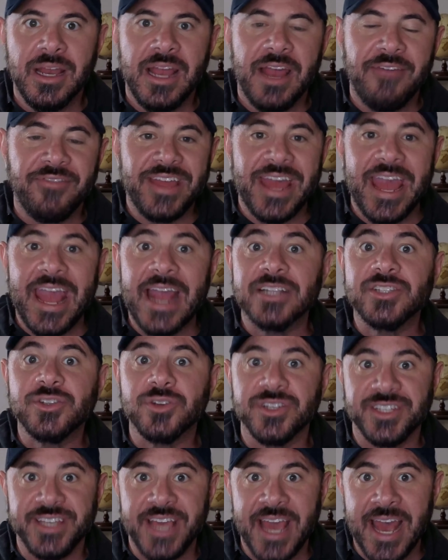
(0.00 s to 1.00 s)
If the answer
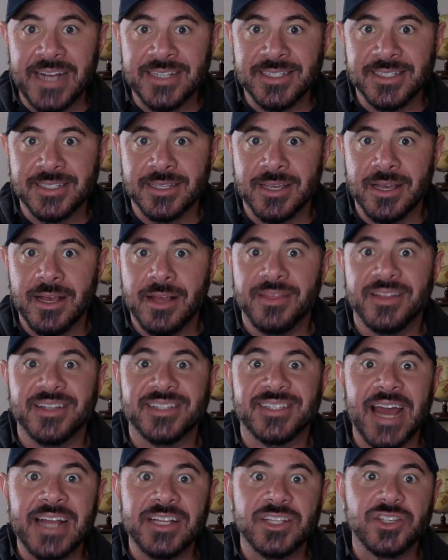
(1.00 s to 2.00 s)
is yes, the
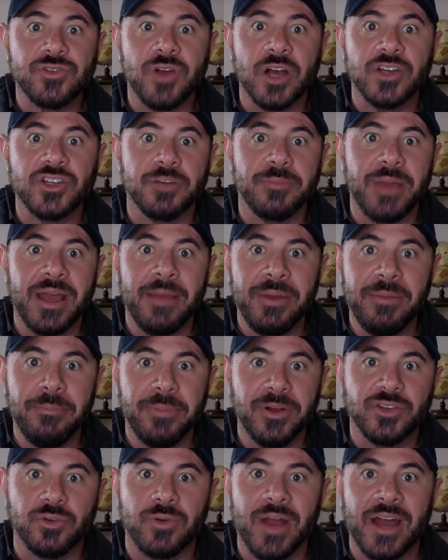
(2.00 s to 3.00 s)
site structure may be
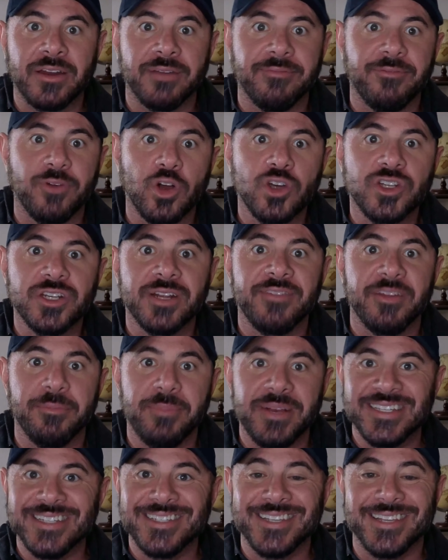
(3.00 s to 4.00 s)
built around a version of the
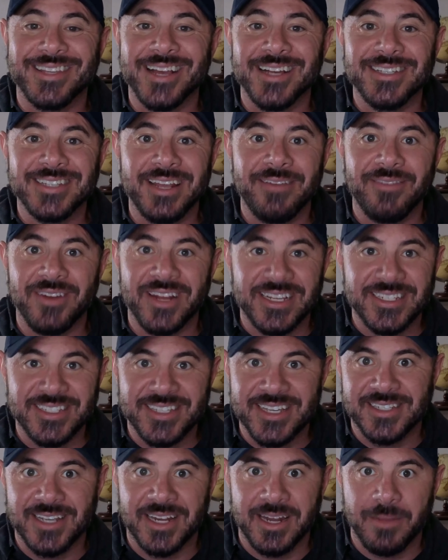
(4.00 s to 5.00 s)
business that doesn't even
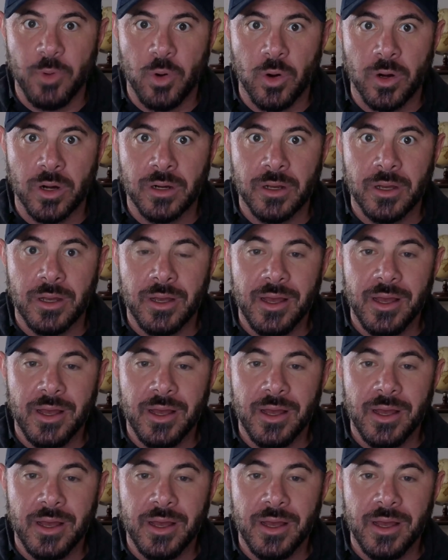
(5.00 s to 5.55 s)
exist anymore,